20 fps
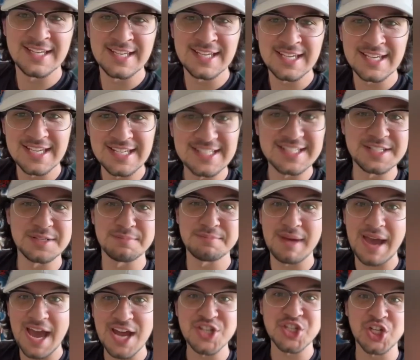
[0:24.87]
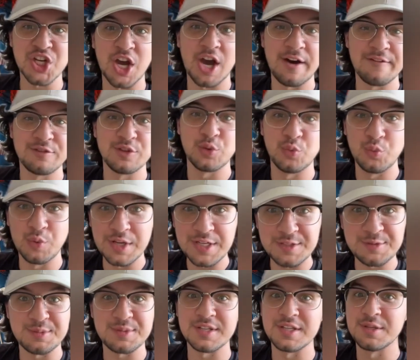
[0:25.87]
is the magic of the wisps
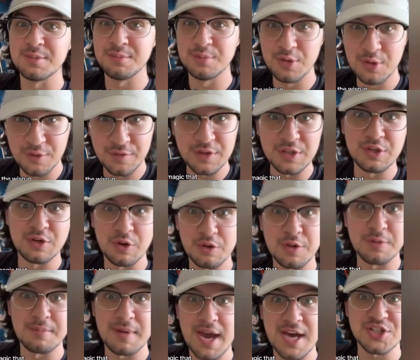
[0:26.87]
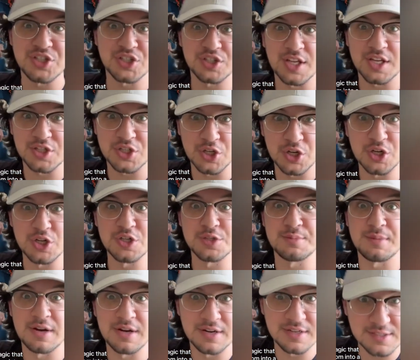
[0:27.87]
in the movie, you know, the magic that turns
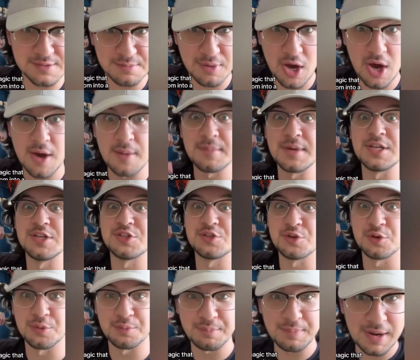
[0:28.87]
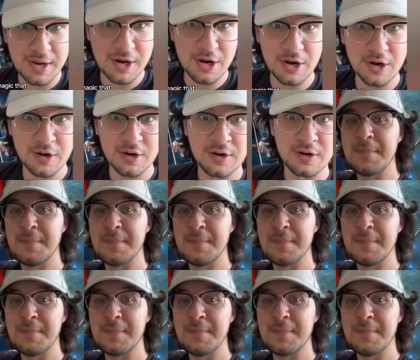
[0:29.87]
Merida's mom into a bear.